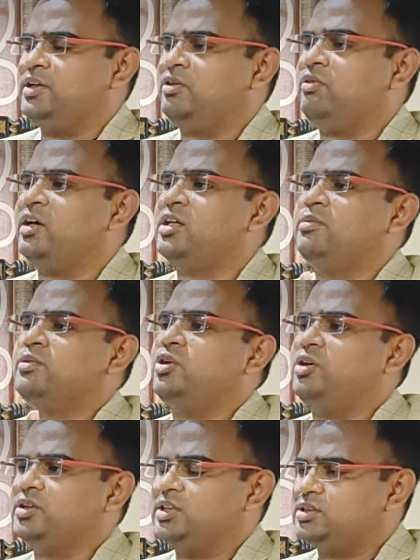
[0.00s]
printed, what type
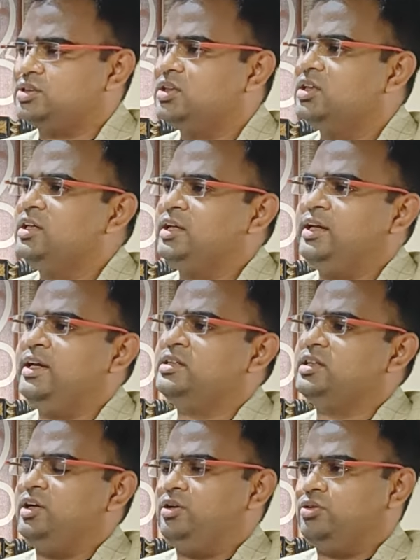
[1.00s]
of contest he
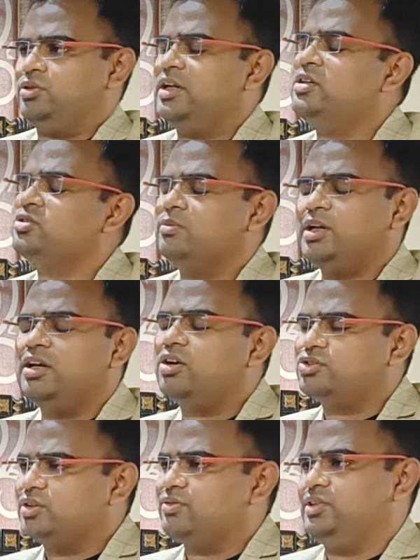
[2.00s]
has enrolled, and so many
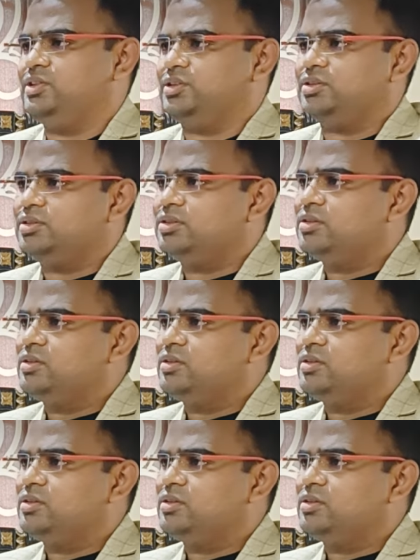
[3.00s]
lots of features.